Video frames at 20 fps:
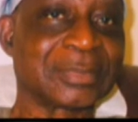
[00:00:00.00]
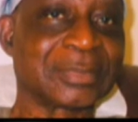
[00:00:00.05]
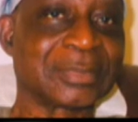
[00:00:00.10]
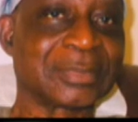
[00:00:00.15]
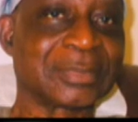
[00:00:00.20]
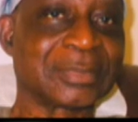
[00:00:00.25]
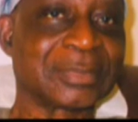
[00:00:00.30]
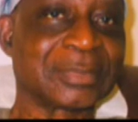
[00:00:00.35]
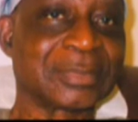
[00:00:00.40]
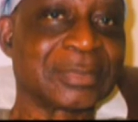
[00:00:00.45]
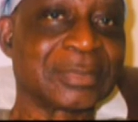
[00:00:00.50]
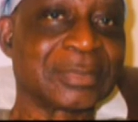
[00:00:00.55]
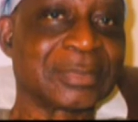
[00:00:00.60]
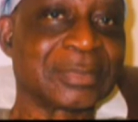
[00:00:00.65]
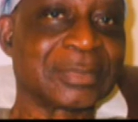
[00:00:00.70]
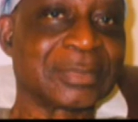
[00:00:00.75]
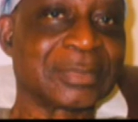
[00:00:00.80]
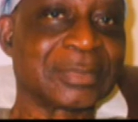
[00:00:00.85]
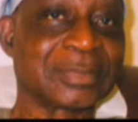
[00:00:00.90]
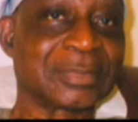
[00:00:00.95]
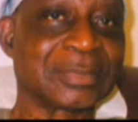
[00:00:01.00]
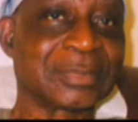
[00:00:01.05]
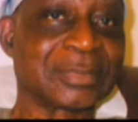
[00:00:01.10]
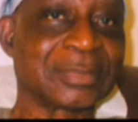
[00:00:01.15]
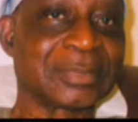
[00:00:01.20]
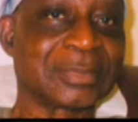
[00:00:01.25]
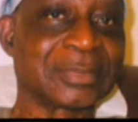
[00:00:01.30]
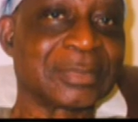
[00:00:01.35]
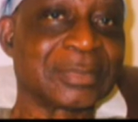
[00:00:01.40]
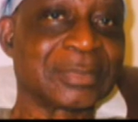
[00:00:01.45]

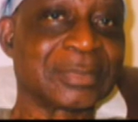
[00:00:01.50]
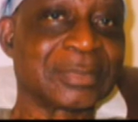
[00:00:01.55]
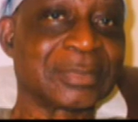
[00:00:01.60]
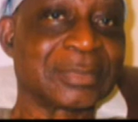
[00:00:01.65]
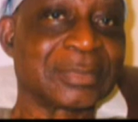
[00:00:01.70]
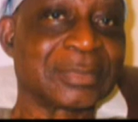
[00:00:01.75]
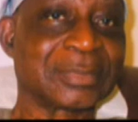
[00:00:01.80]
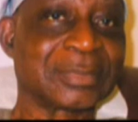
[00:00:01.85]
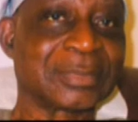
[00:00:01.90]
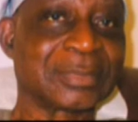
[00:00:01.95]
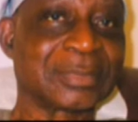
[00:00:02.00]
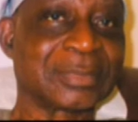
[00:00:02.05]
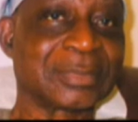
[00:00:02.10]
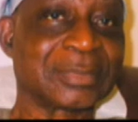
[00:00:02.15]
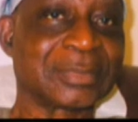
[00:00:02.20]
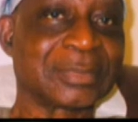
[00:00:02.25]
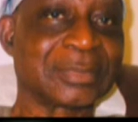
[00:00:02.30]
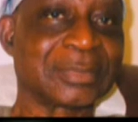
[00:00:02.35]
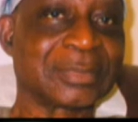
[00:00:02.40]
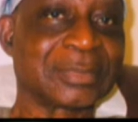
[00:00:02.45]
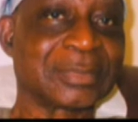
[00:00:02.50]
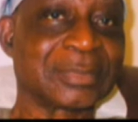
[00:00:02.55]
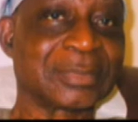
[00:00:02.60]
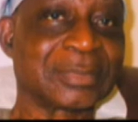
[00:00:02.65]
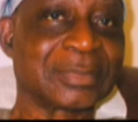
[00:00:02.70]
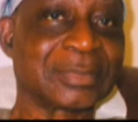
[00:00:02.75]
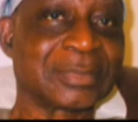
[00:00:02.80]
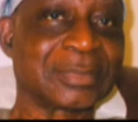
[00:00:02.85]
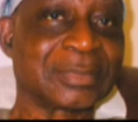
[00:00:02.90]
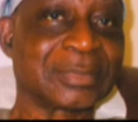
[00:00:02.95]

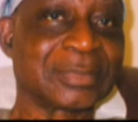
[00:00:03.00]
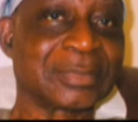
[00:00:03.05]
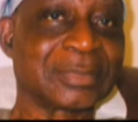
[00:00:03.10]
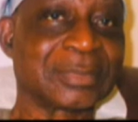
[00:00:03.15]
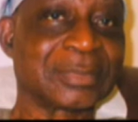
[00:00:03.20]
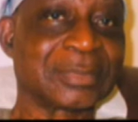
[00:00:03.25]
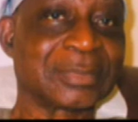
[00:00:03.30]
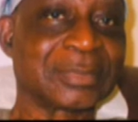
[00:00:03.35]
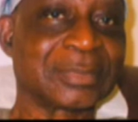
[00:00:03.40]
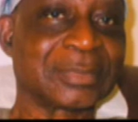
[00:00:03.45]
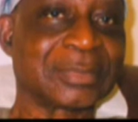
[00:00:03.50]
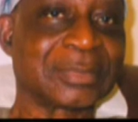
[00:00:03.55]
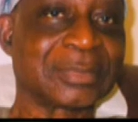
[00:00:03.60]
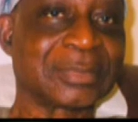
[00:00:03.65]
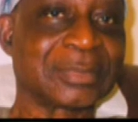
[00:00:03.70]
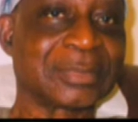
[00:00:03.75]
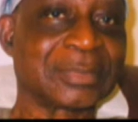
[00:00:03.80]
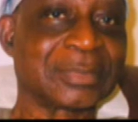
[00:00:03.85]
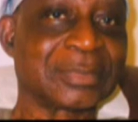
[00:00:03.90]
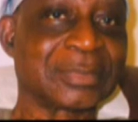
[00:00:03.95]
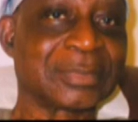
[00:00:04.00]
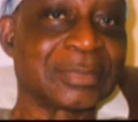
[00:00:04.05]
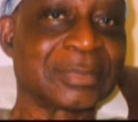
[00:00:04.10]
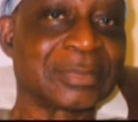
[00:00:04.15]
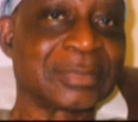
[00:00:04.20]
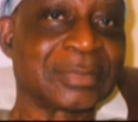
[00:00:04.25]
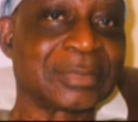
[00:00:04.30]
The person shown says nothing.